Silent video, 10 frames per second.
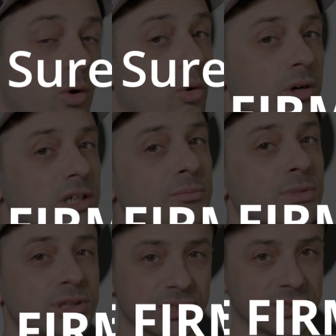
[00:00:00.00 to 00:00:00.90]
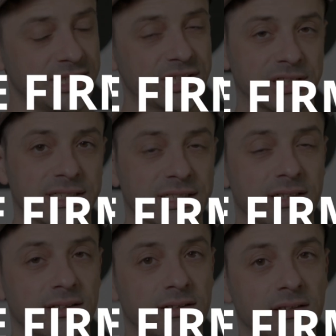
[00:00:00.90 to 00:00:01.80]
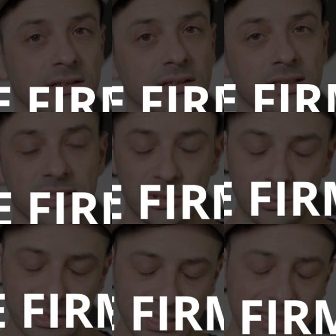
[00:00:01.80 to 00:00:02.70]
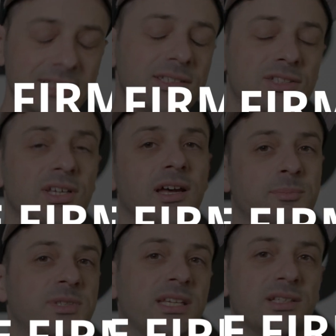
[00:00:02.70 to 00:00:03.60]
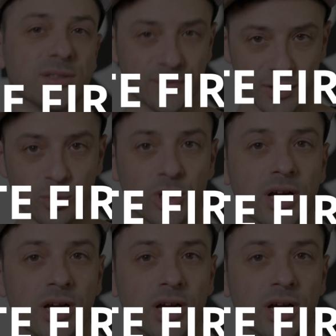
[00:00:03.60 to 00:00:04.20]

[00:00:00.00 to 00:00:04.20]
or commercial edition, you need to update your firmware